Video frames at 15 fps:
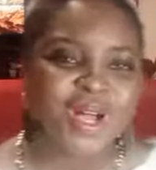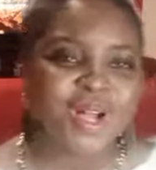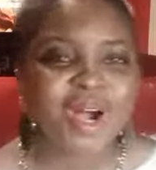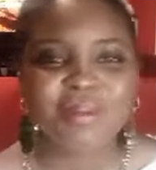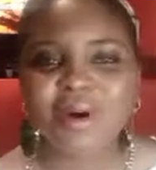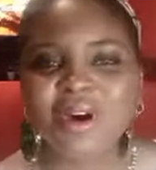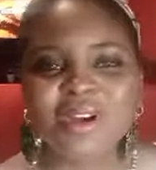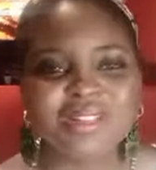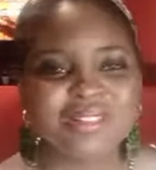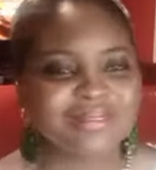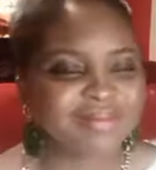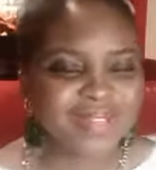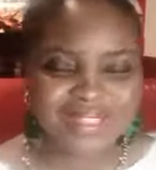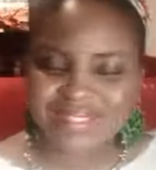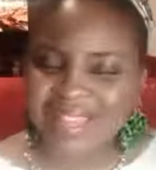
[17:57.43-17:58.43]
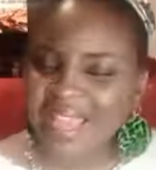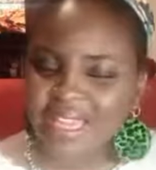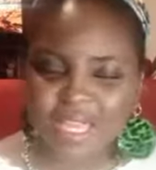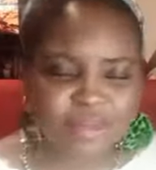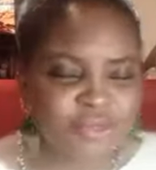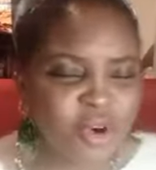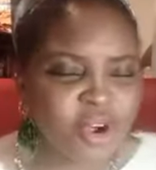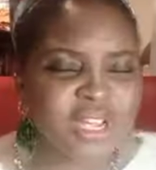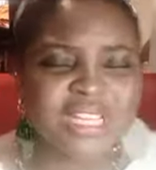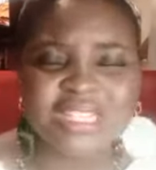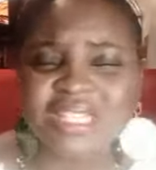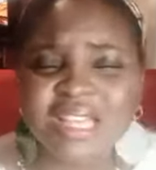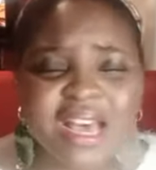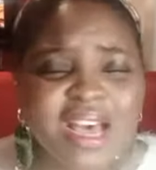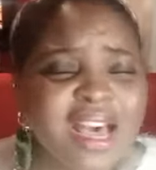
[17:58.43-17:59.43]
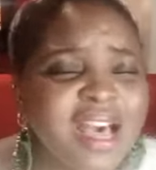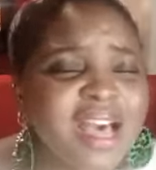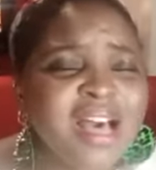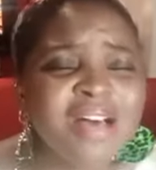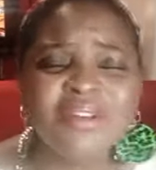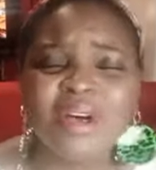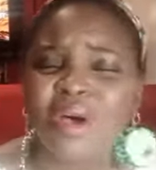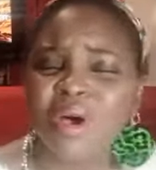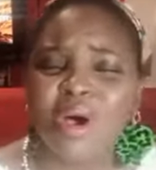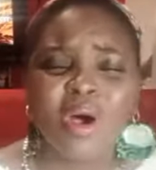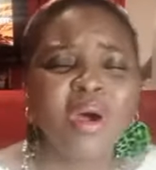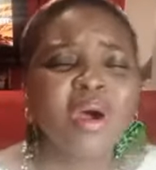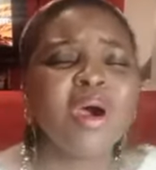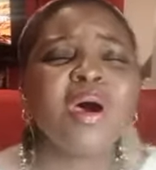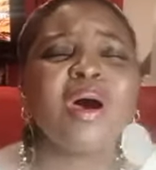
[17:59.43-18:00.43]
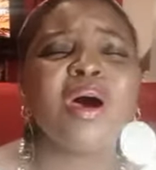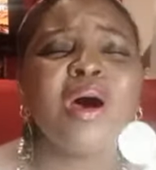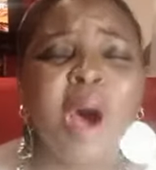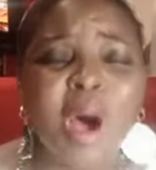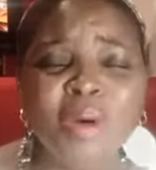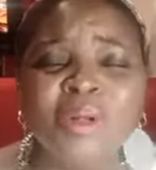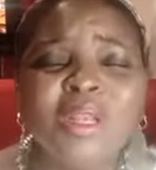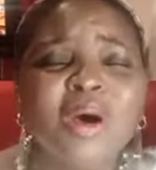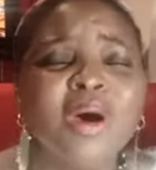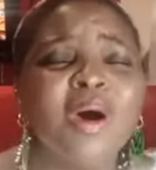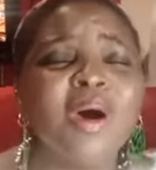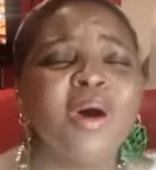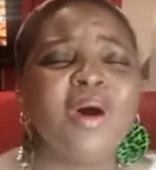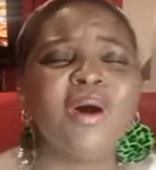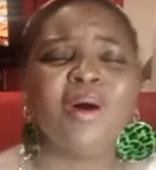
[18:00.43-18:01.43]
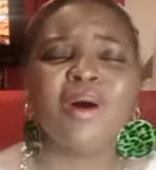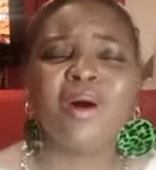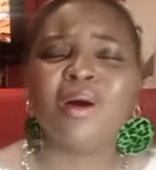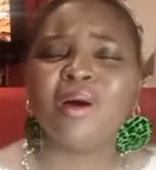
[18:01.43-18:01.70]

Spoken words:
Come on, thank him for his love, oh Lord,